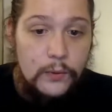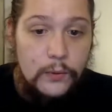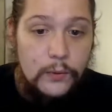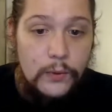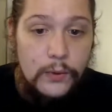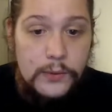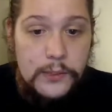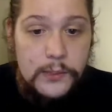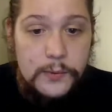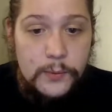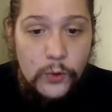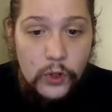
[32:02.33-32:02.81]

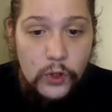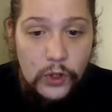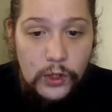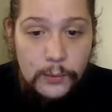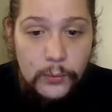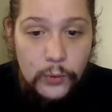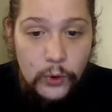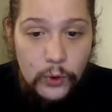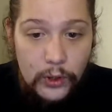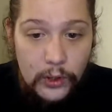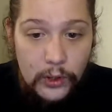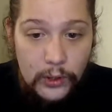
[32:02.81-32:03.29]
What was more
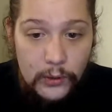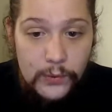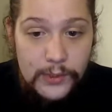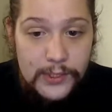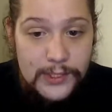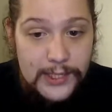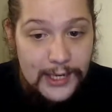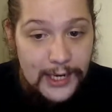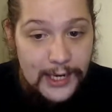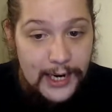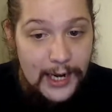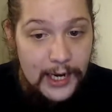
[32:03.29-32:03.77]
important
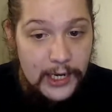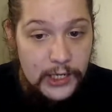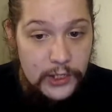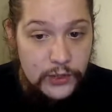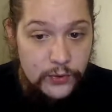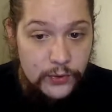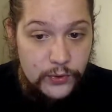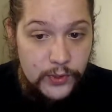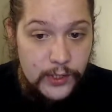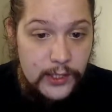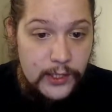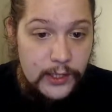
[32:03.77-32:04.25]
was that
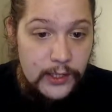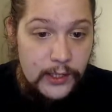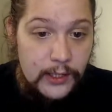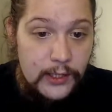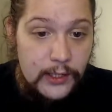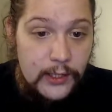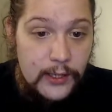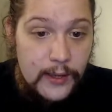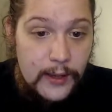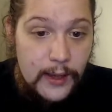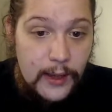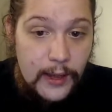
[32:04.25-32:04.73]
Haj Rida